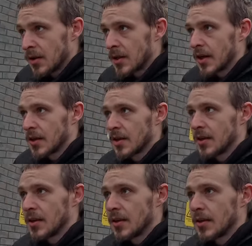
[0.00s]
And then I
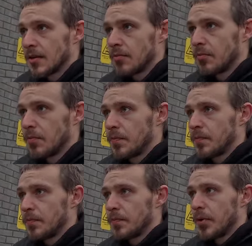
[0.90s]
can
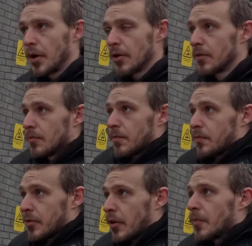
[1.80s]
pop,
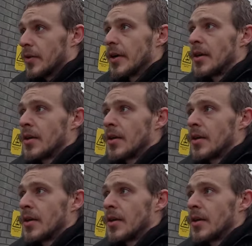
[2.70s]
probably